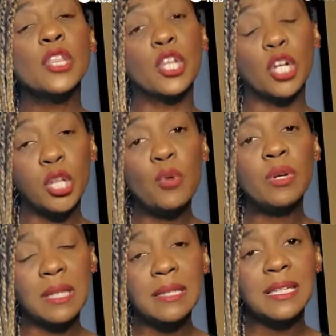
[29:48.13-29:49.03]
The Ku
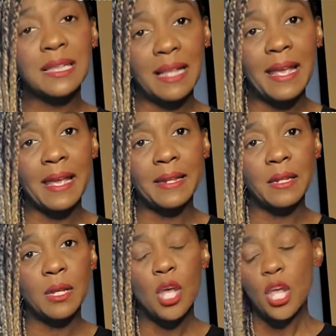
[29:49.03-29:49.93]
Klux Klan
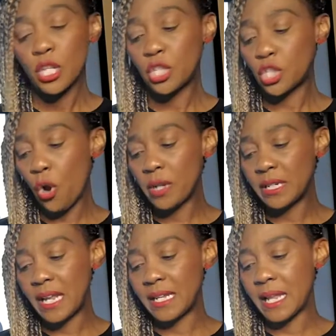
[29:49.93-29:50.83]

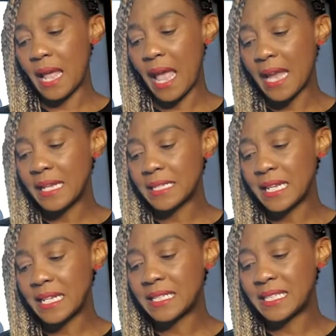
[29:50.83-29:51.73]
started in
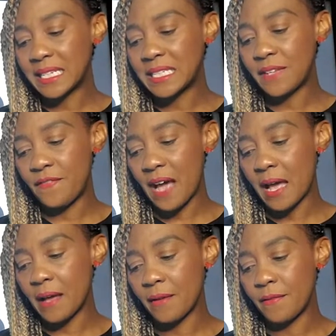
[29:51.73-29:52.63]

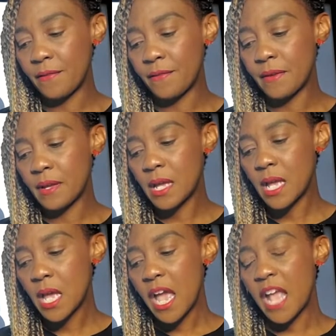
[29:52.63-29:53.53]
1865
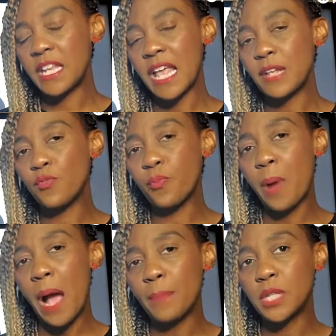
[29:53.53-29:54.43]
and they
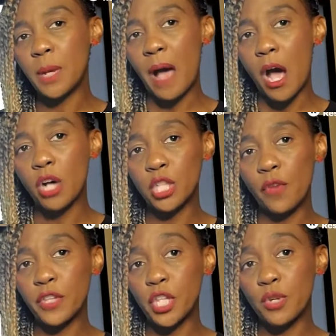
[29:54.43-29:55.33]
popped up all
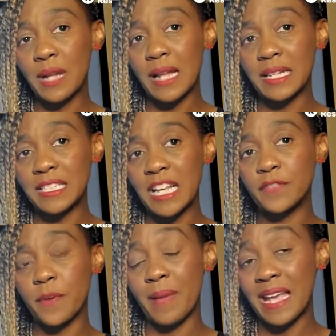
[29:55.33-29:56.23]
over the United
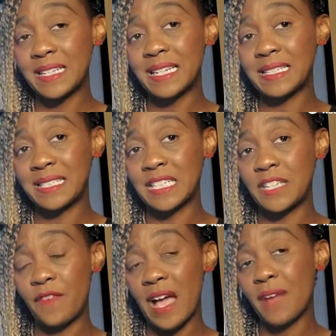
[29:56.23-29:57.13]
States from
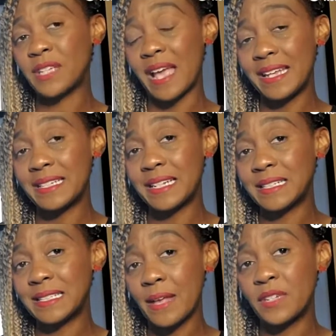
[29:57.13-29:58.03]
1865 to
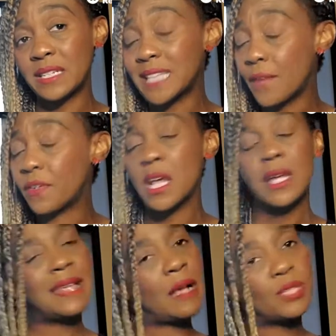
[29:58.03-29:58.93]
1877.
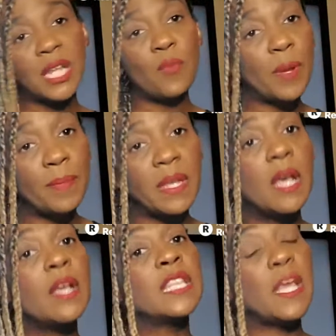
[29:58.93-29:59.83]
Y'all stay with me.
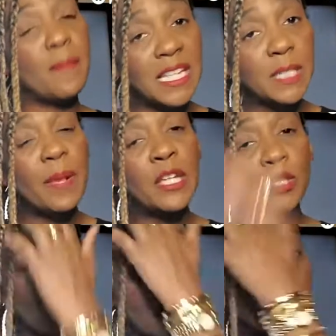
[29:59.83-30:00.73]
The
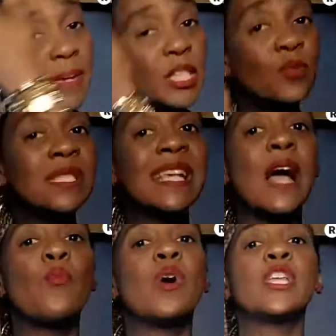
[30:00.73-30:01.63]
Emancipation Proclamation was
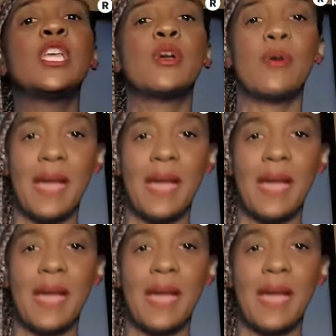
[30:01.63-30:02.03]
signed what year?